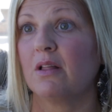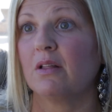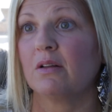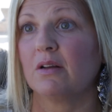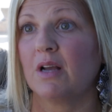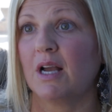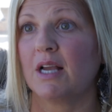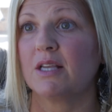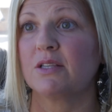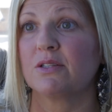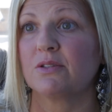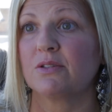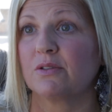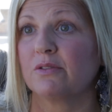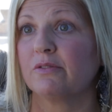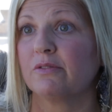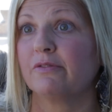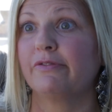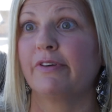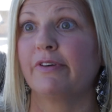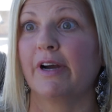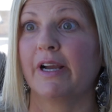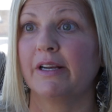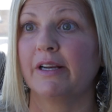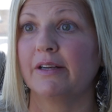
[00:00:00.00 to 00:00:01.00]
Kaiser
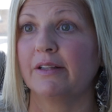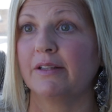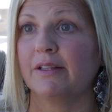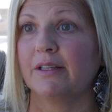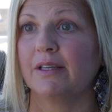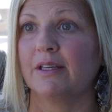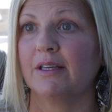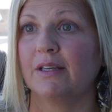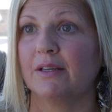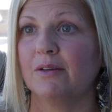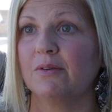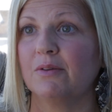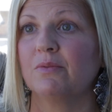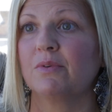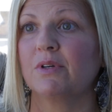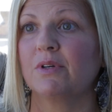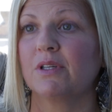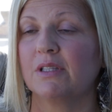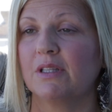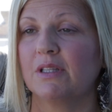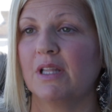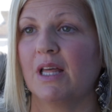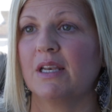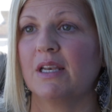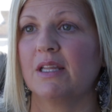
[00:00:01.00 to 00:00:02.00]
finally
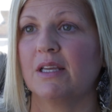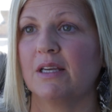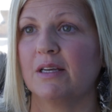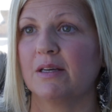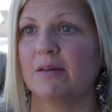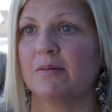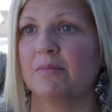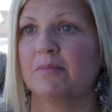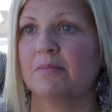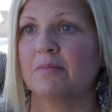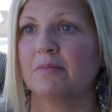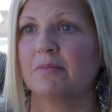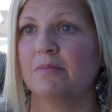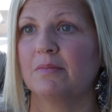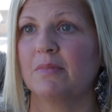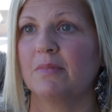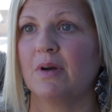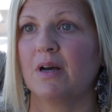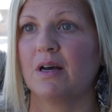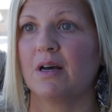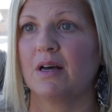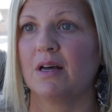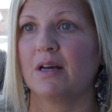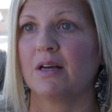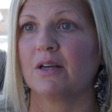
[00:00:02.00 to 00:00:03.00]
would let him
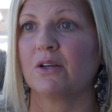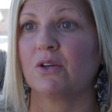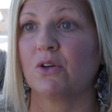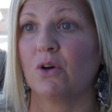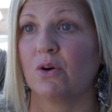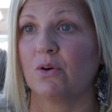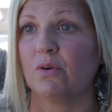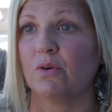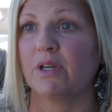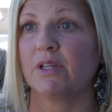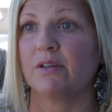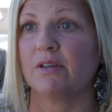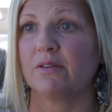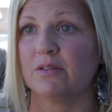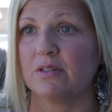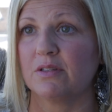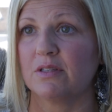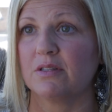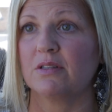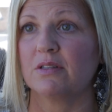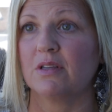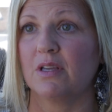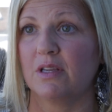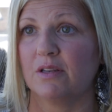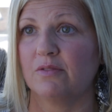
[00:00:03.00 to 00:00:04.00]
go
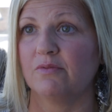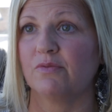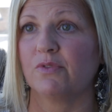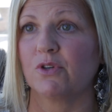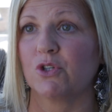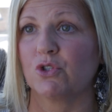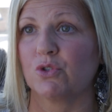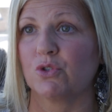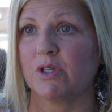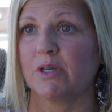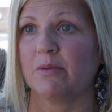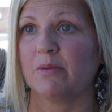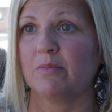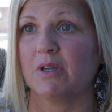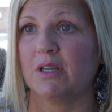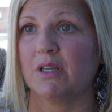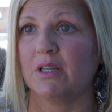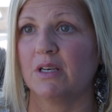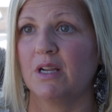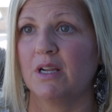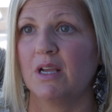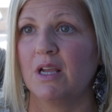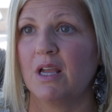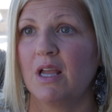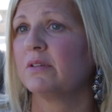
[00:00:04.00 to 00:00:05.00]
in for
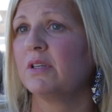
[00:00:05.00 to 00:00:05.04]
treatment.